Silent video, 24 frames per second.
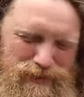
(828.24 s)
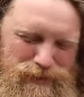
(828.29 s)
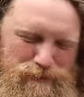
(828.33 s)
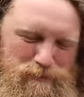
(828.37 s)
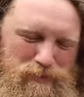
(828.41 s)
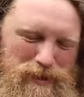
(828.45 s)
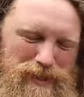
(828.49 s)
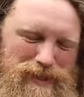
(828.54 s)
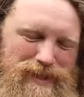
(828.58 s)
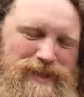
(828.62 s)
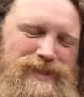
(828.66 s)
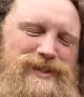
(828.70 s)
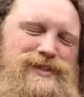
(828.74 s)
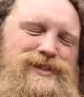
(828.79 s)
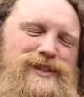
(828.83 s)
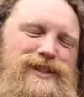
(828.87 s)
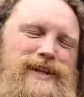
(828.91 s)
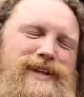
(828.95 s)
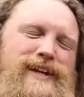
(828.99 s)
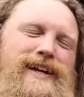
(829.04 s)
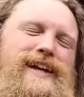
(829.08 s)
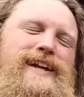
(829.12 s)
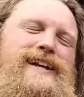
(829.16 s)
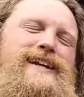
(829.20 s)
just by
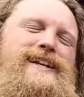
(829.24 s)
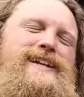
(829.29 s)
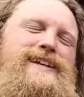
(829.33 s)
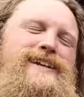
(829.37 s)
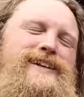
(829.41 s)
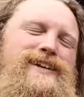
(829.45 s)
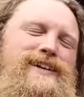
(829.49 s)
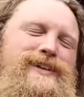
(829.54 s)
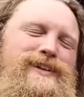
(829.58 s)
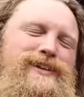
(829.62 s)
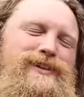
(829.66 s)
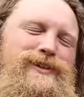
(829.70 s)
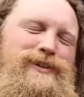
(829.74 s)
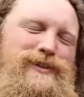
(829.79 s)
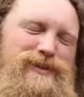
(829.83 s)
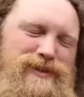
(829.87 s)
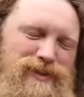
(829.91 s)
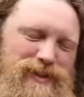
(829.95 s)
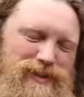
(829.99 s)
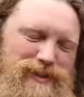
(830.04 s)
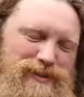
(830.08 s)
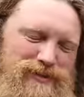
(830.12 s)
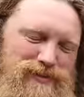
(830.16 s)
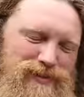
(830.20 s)
catching any good
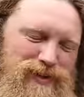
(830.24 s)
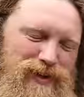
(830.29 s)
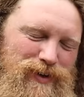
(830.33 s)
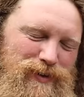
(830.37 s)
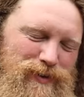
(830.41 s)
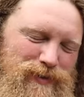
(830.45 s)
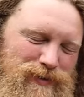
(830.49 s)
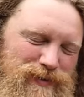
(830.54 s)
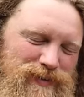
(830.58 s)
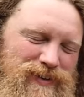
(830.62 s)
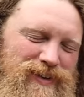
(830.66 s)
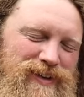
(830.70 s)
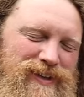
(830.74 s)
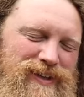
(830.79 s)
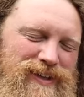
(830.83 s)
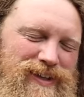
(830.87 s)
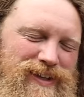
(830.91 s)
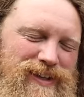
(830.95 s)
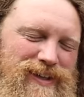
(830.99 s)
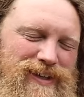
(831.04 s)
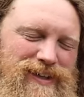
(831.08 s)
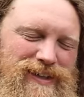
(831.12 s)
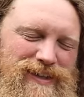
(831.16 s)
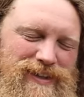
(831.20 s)
lake trout.
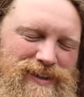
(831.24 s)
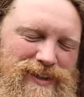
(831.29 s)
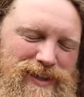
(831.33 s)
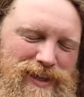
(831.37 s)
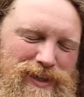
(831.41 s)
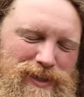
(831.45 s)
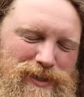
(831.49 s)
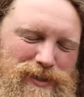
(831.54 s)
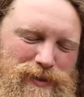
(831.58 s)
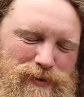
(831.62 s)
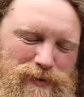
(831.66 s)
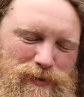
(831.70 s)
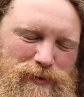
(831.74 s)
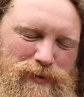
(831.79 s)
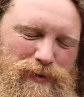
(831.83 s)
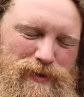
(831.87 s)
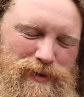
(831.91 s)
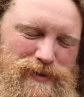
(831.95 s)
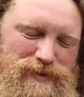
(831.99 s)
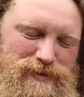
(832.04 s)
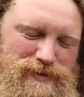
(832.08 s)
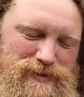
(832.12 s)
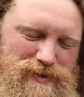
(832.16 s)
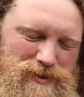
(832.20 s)
Thank you,
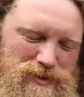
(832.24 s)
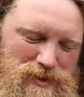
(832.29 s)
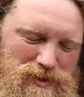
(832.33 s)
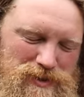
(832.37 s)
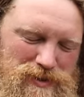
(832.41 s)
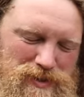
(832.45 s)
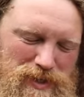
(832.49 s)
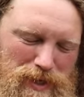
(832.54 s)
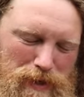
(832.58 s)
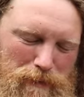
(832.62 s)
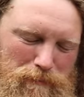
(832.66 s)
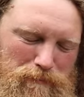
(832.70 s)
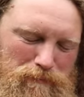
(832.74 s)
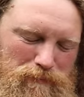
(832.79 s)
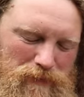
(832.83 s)
Lord. In Jesus' name,